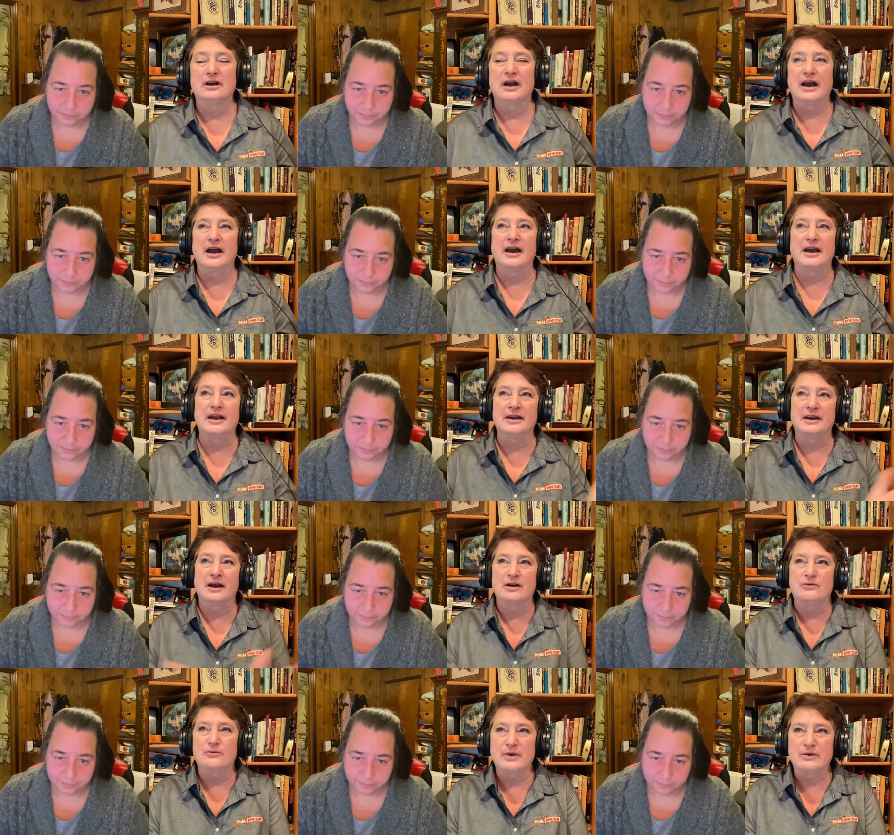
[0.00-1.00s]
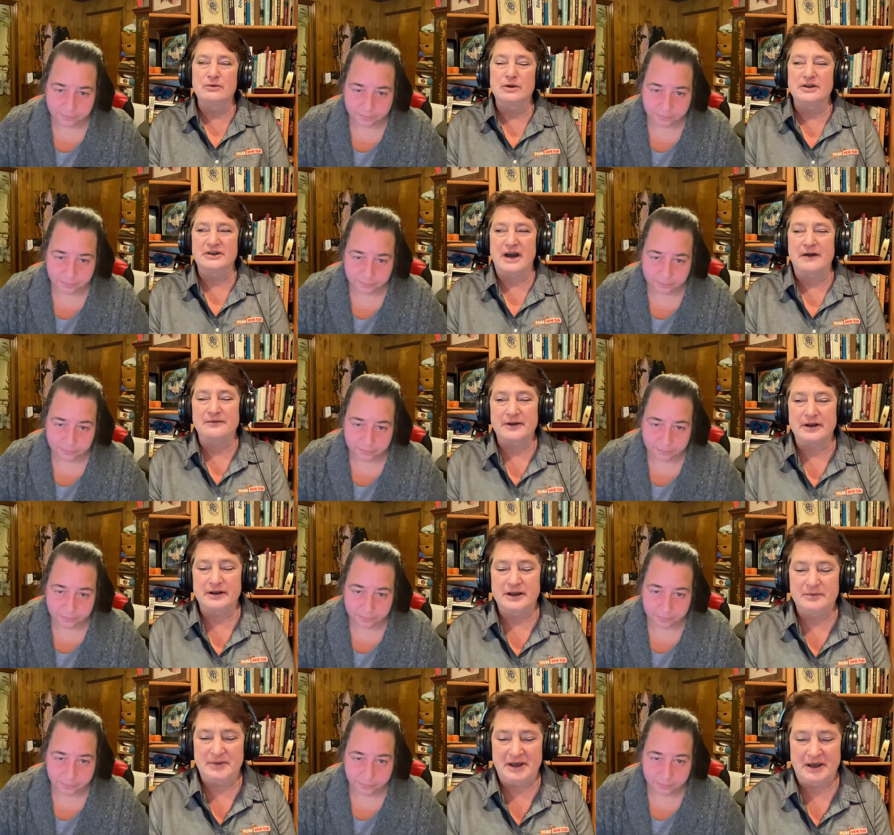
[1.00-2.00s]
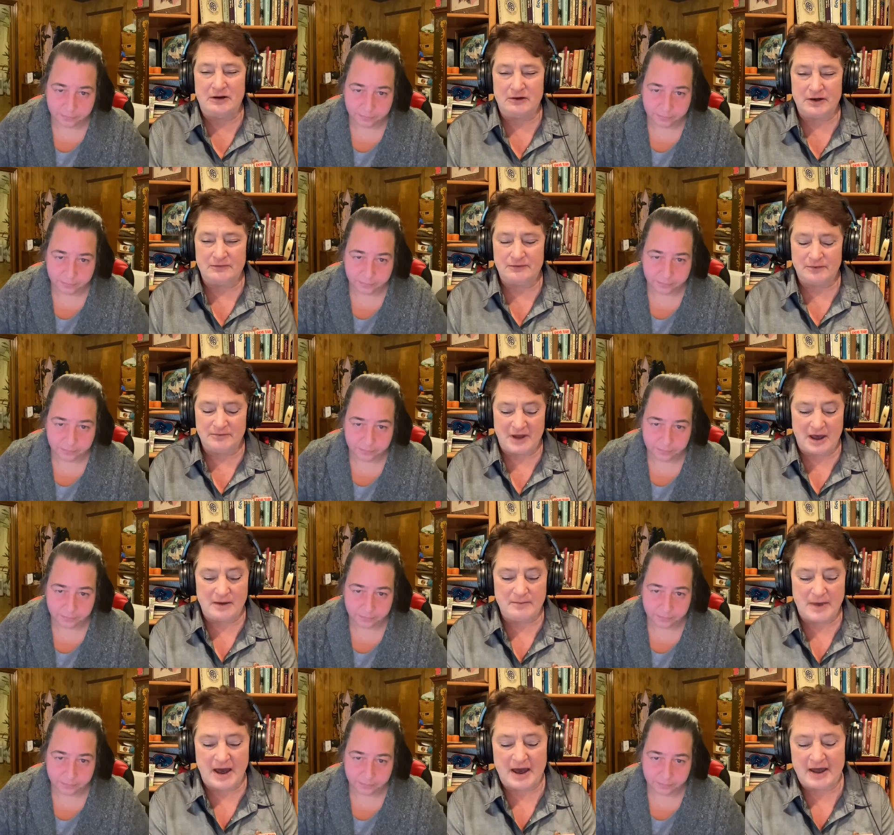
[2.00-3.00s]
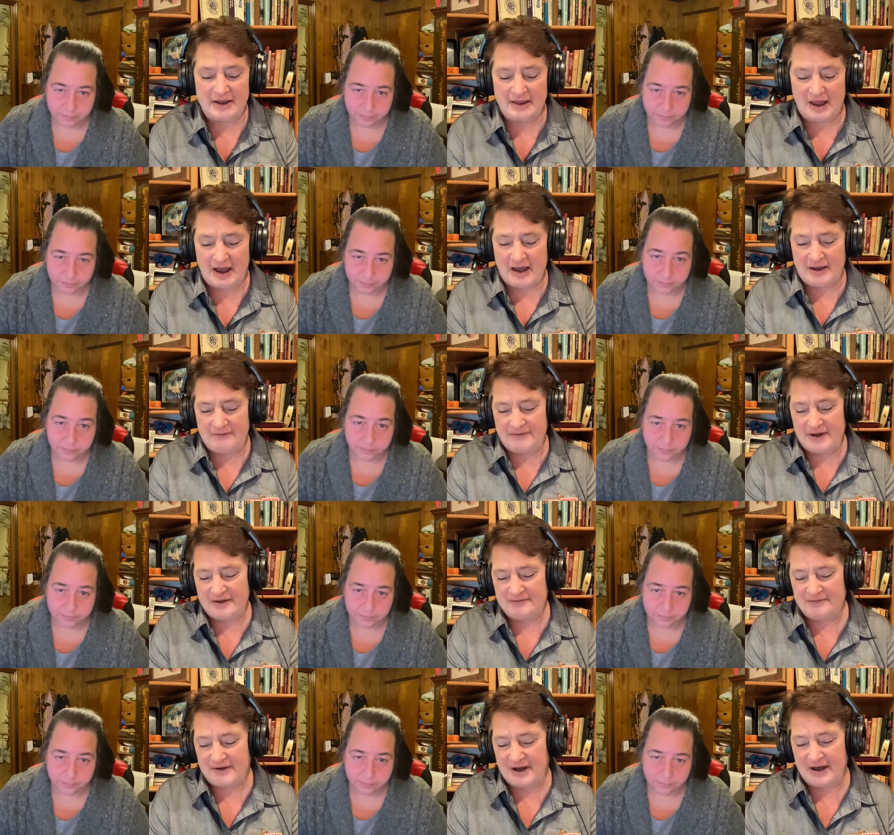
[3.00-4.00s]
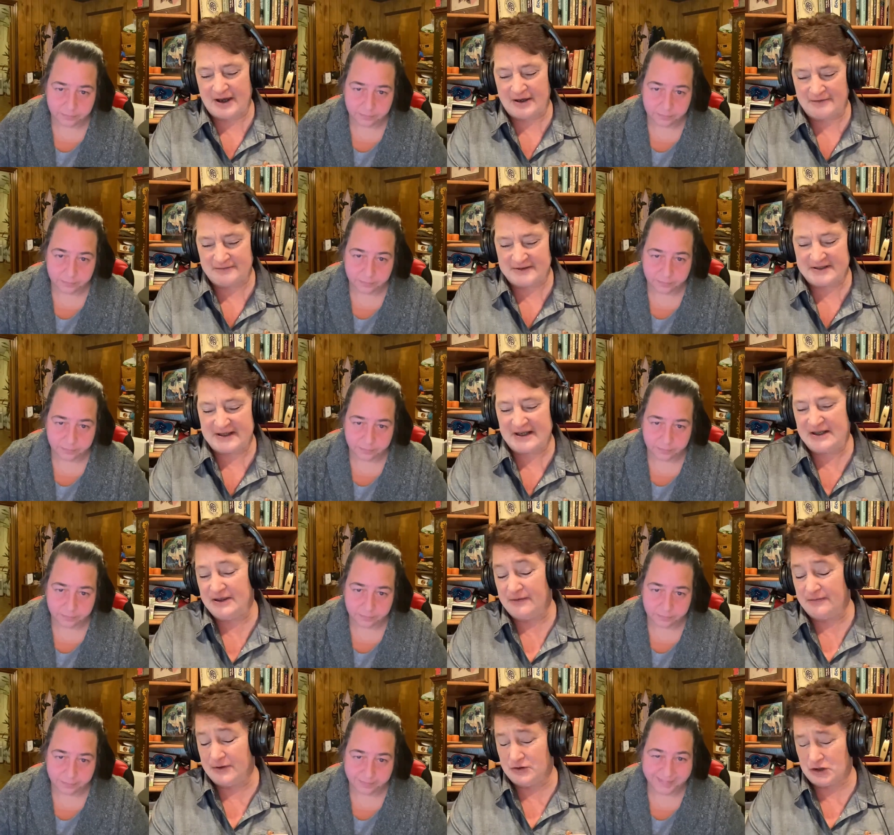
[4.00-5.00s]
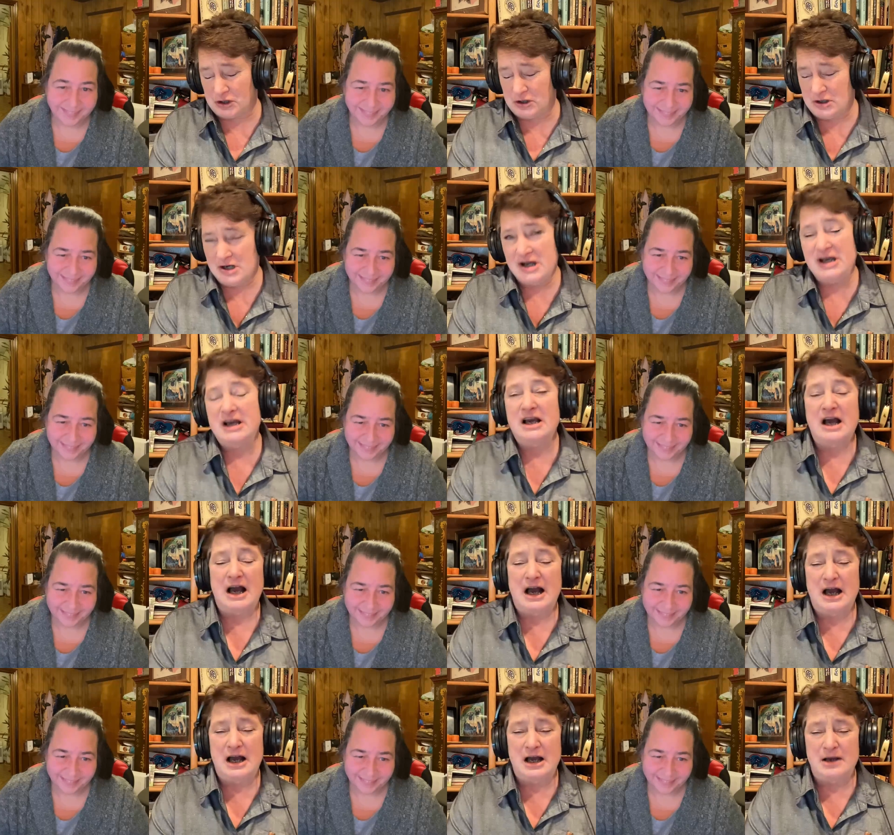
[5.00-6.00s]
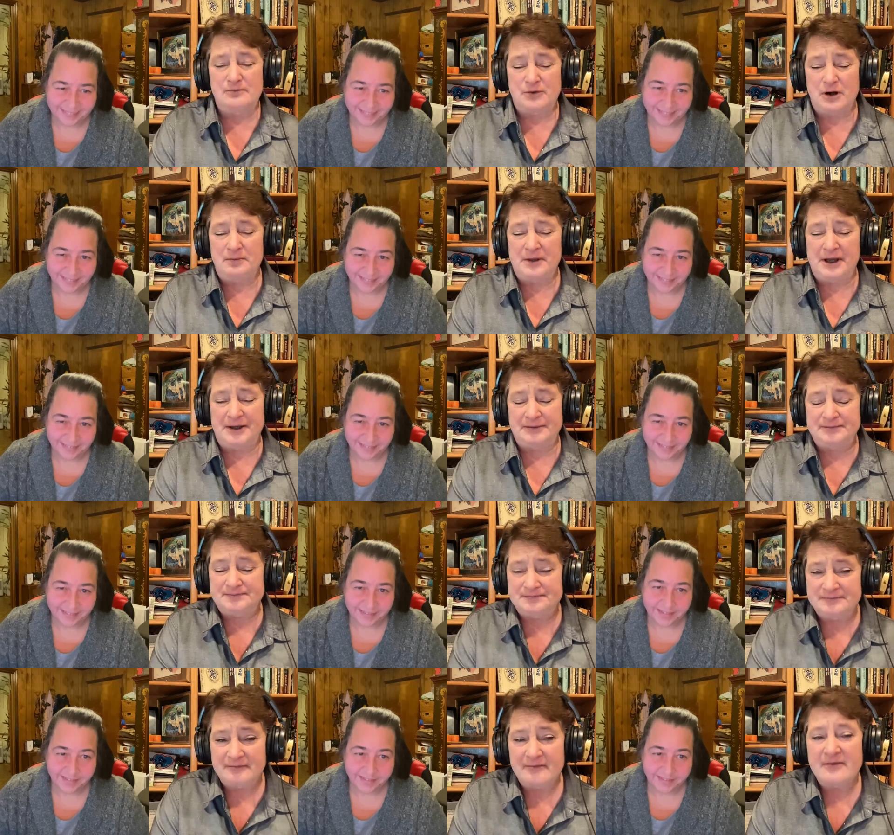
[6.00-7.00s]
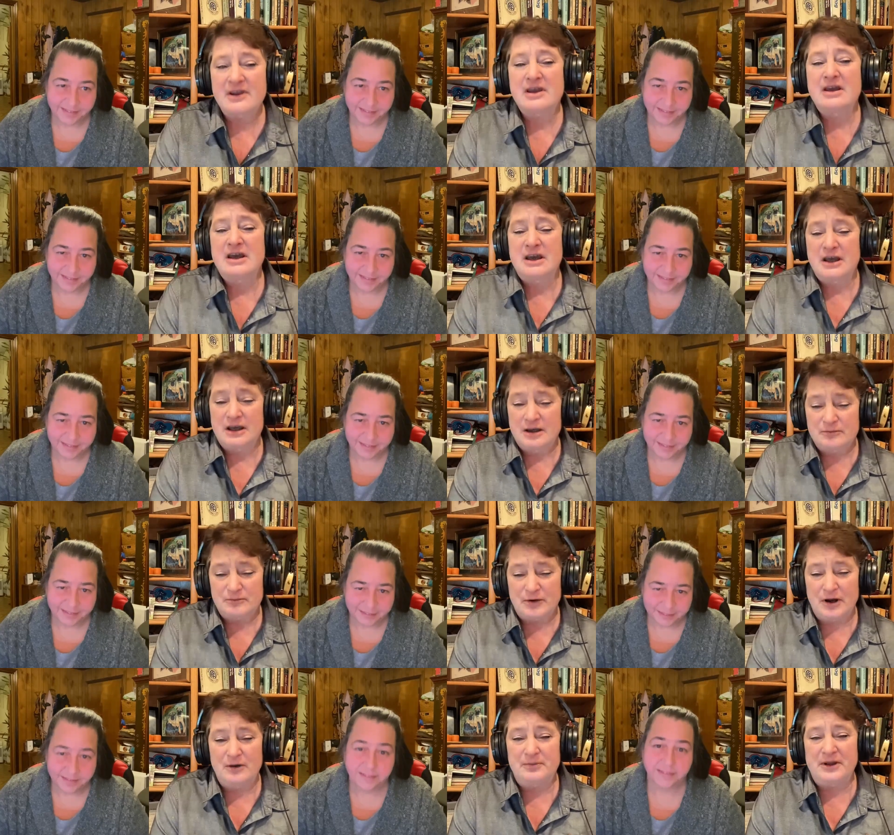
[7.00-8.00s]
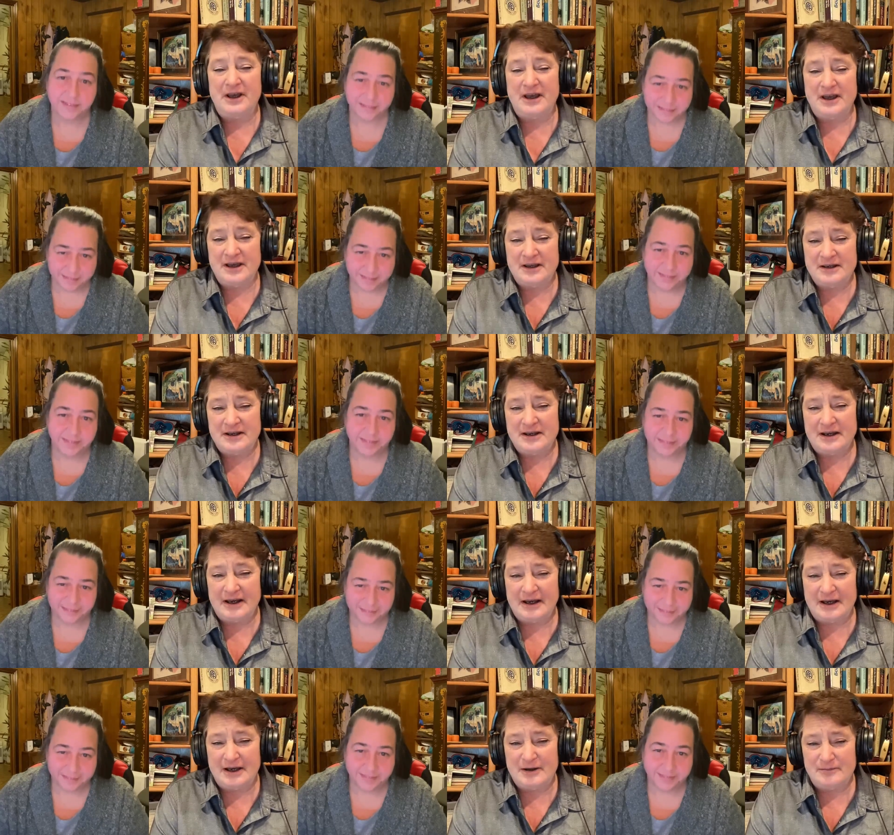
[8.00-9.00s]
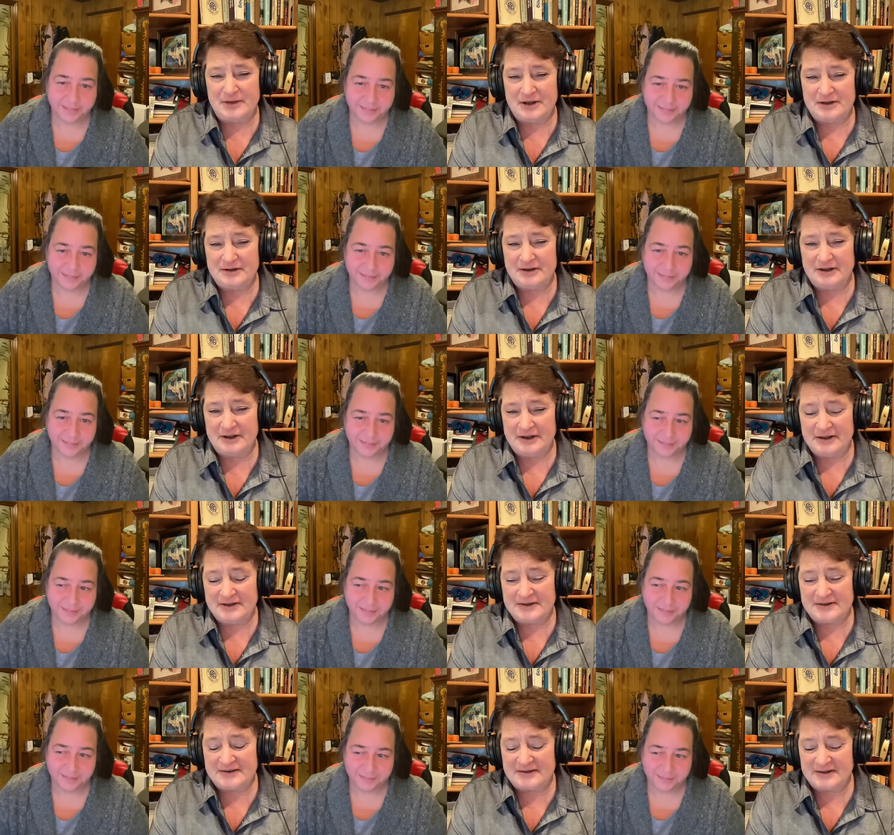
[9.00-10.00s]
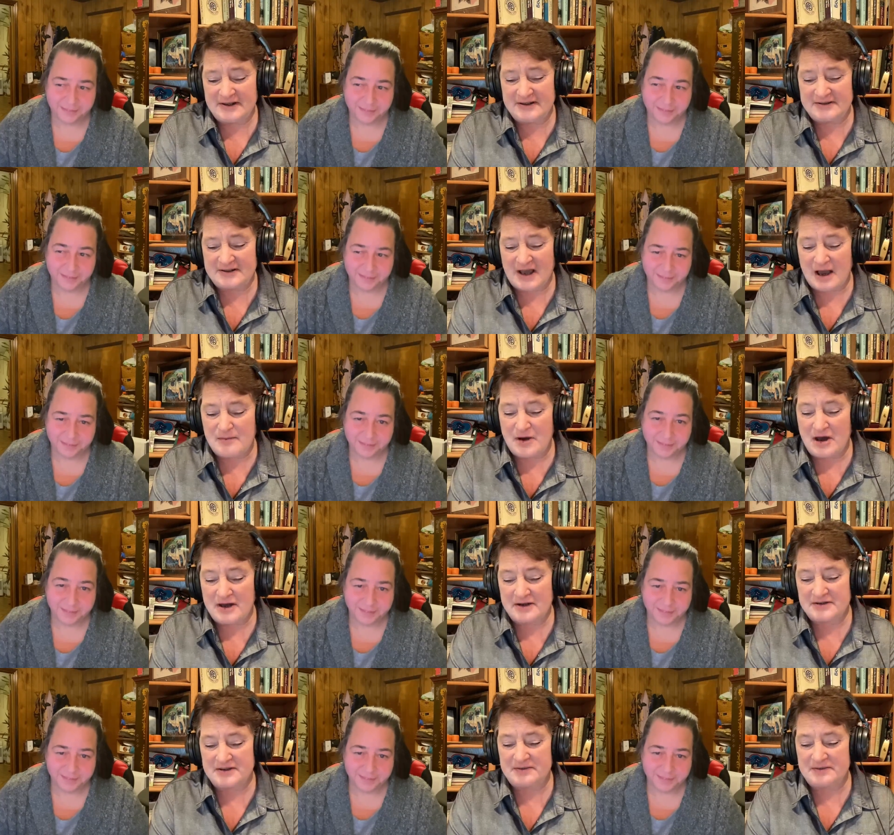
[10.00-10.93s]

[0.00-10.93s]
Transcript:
Speaker 1: And we will definitely be hearing from them at live at fives in the future. Uh, ProPlan. ProPlan um, is is come on as a